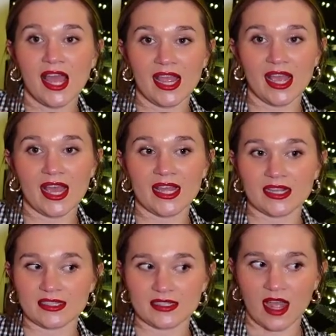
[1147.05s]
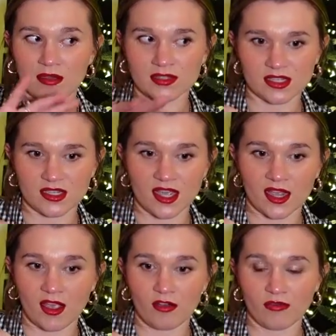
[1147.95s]
And I was like, yeah,
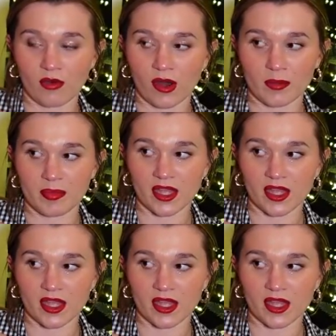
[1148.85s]
go for it.